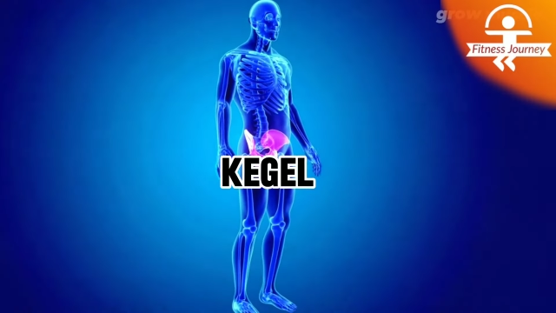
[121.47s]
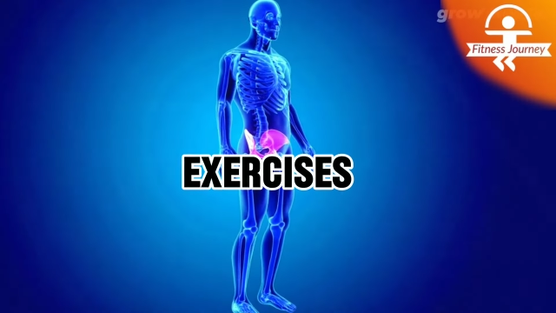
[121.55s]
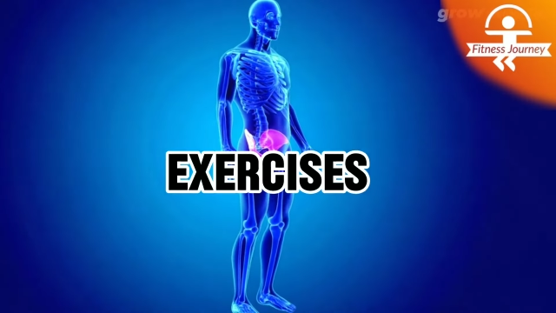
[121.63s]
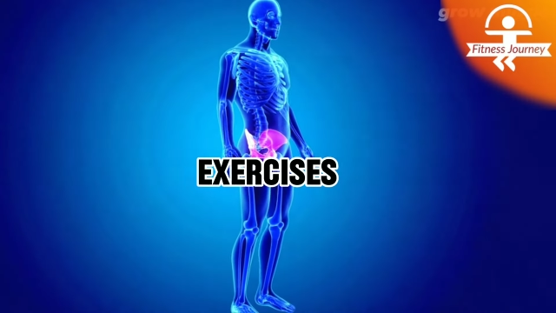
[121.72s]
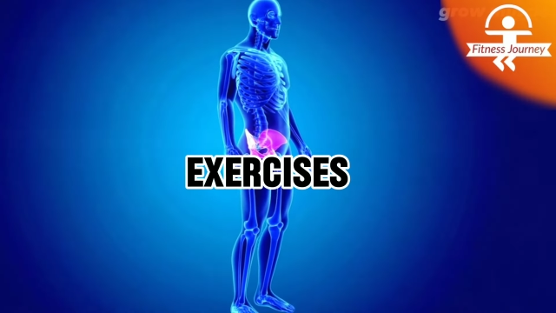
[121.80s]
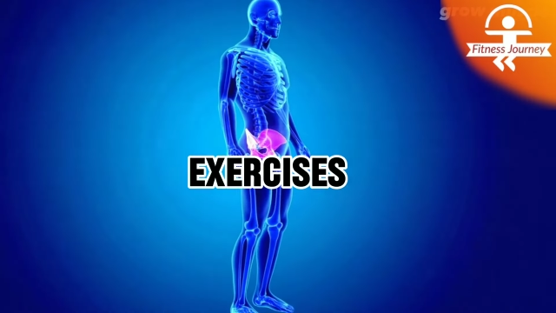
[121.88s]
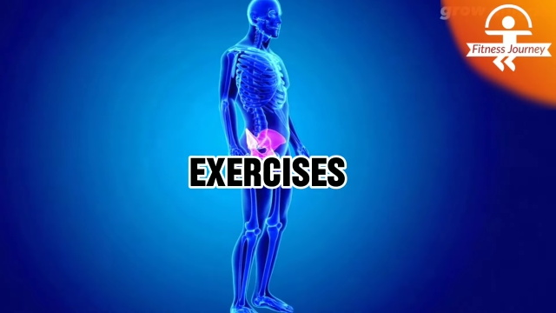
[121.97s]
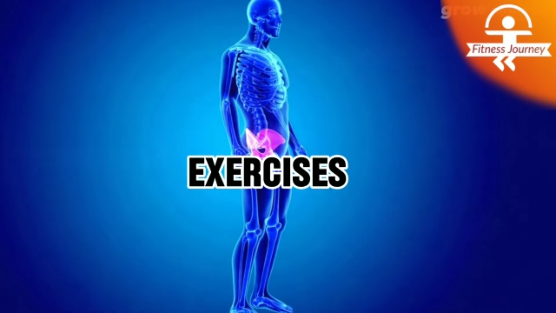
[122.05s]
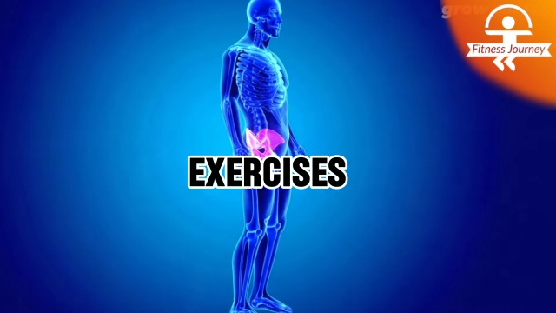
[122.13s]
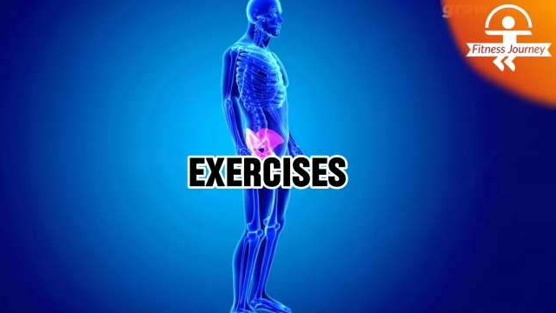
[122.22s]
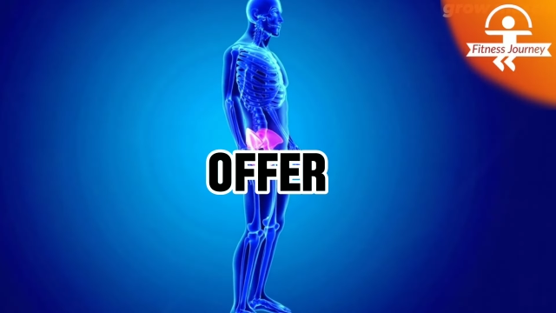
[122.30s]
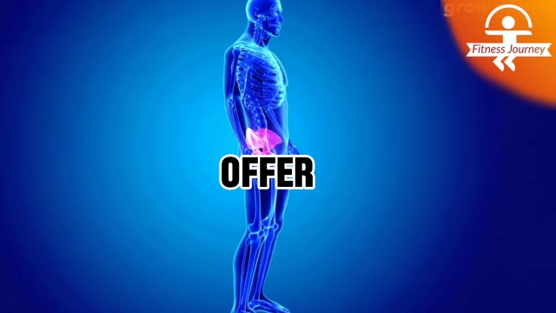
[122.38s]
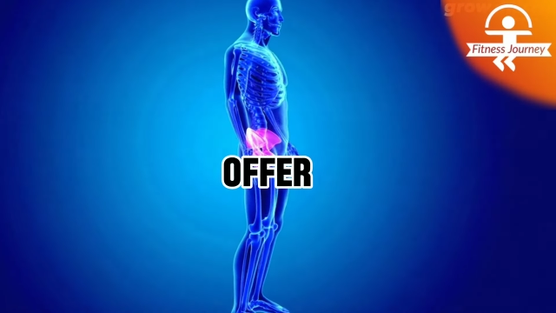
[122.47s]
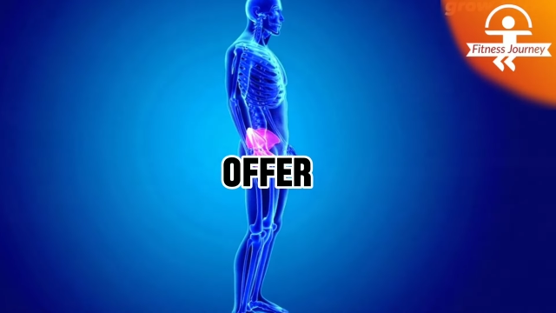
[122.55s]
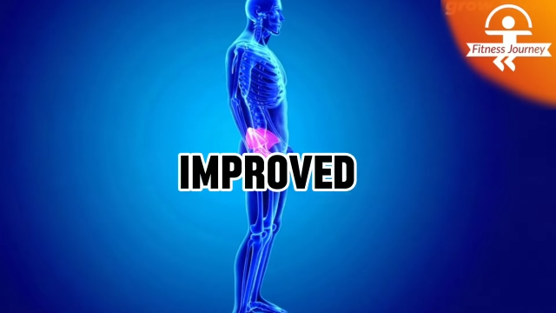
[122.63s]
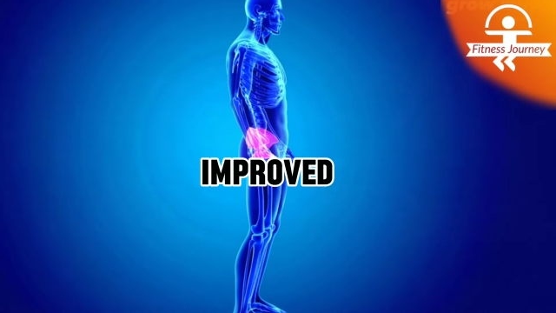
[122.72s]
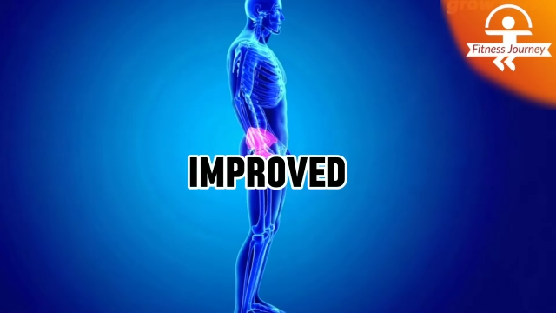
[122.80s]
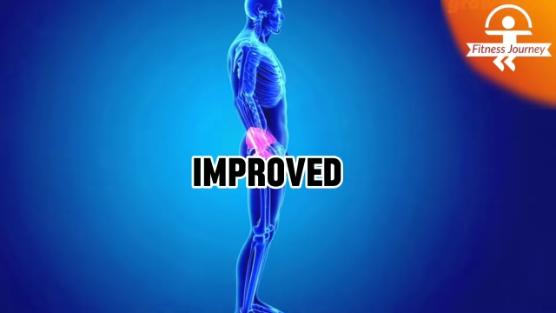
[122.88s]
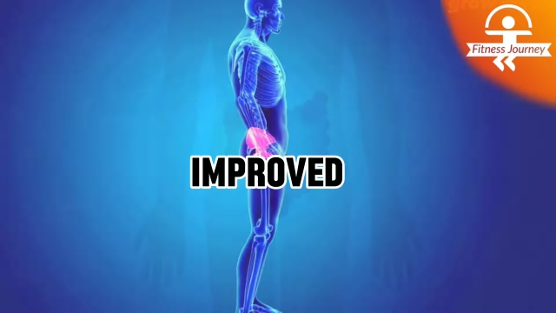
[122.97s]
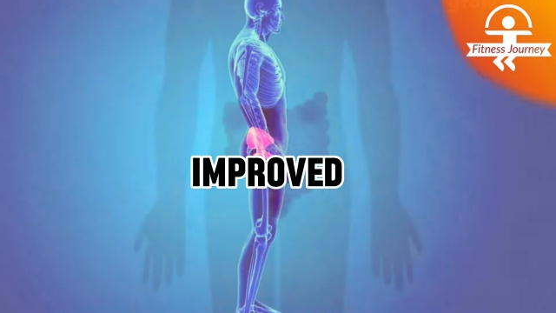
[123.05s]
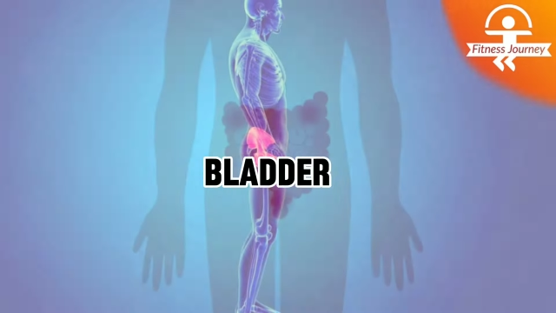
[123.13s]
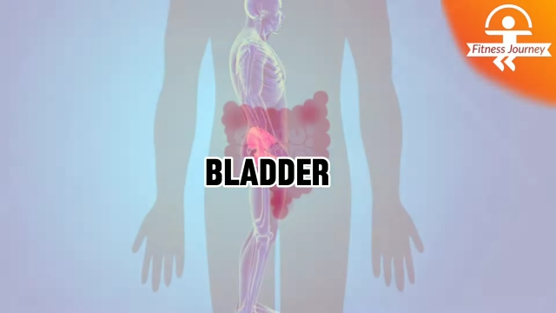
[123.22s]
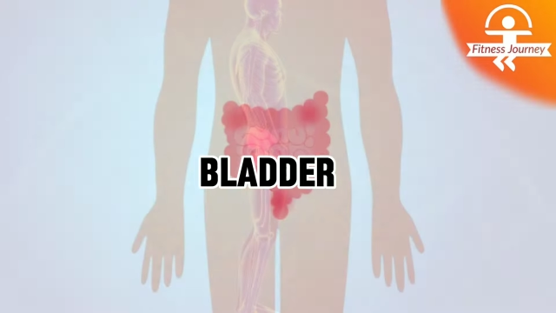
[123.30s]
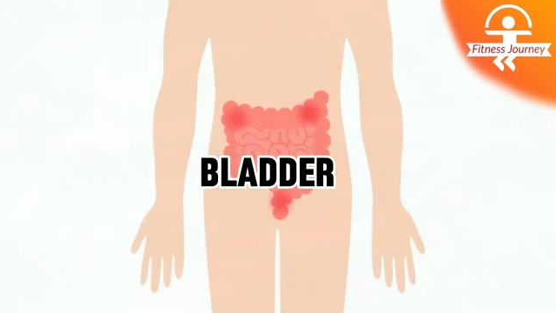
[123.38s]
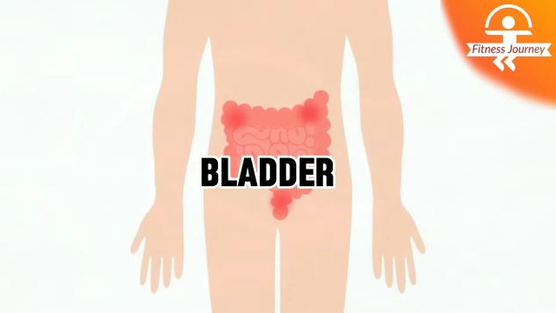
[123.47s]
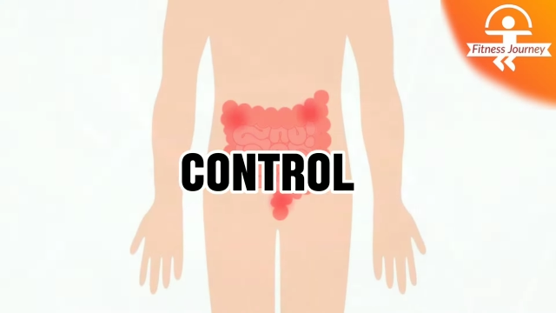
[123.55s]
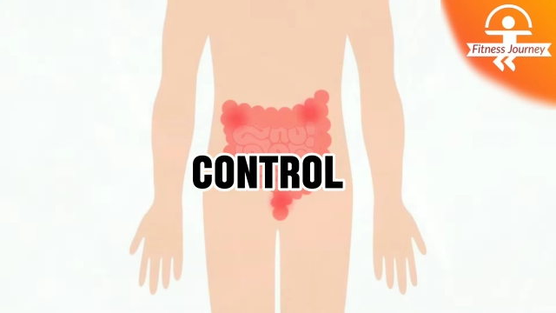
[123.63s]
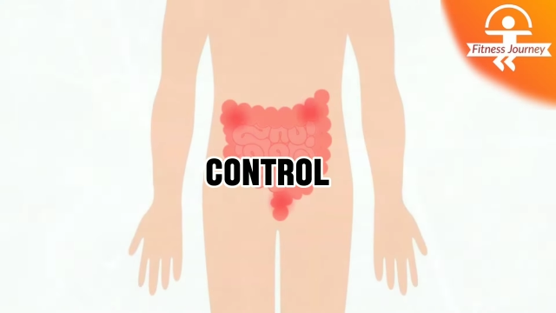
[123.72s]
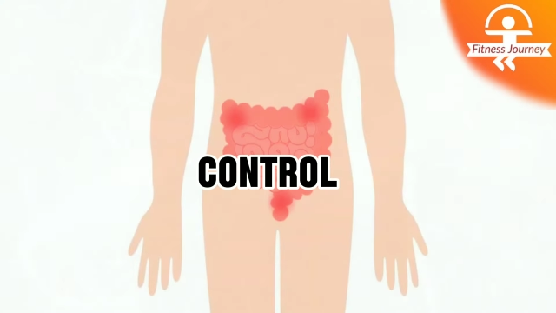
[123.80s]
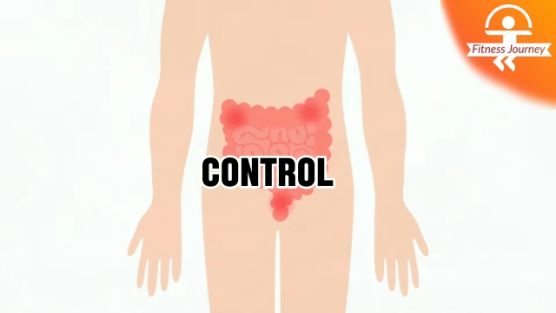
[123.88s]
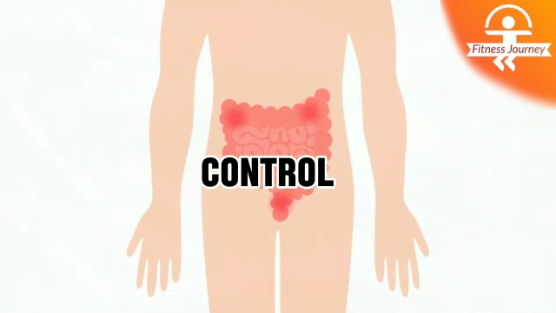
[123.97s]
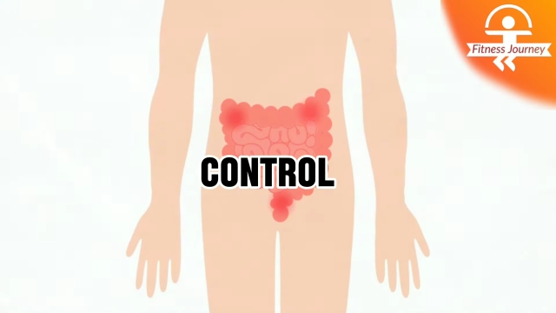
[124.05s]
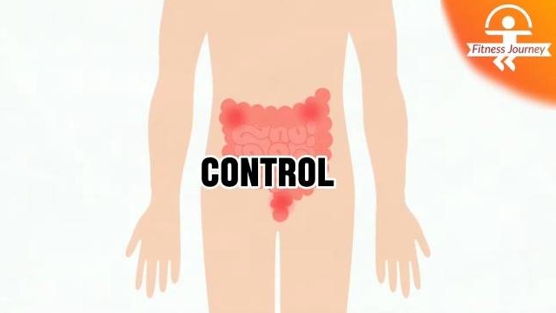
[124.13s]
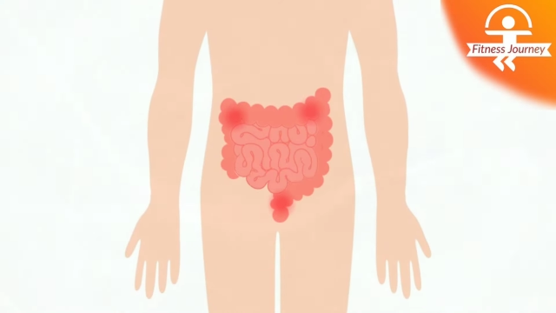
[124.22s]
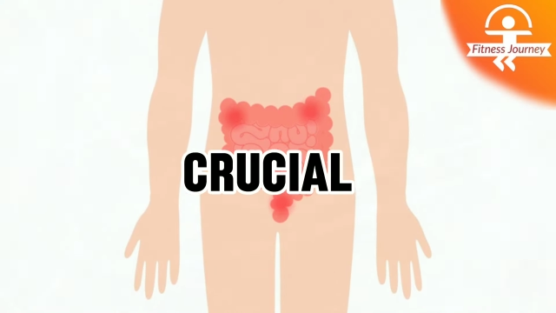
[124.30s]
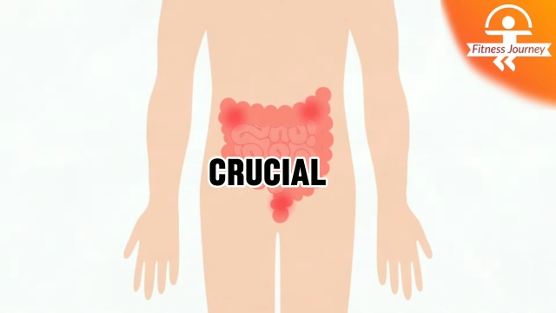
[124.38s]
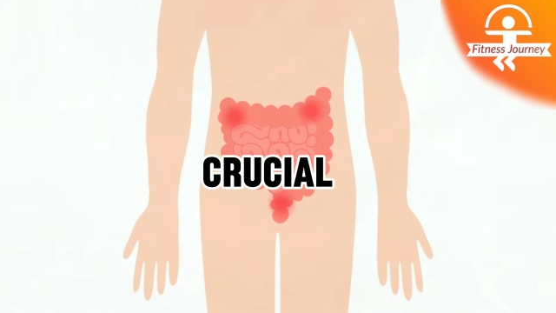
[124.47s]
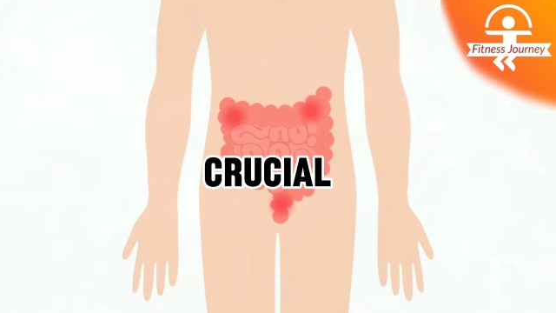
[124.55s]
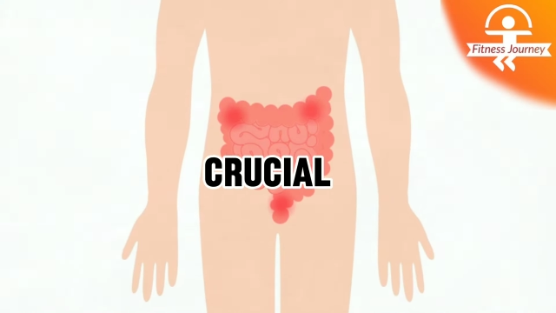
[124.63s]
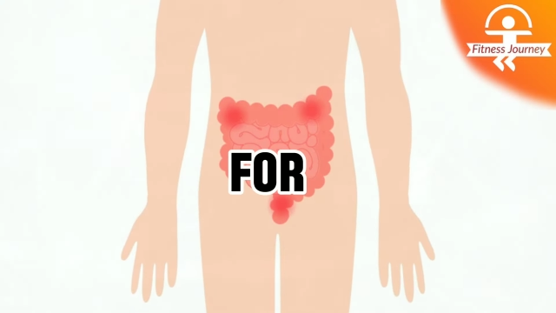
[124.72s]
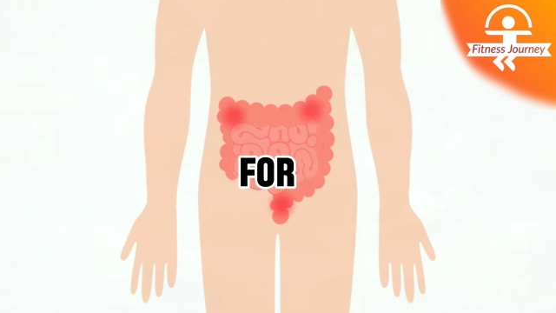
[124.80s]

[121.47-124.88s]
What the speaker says: Nobody's mouth can be seen.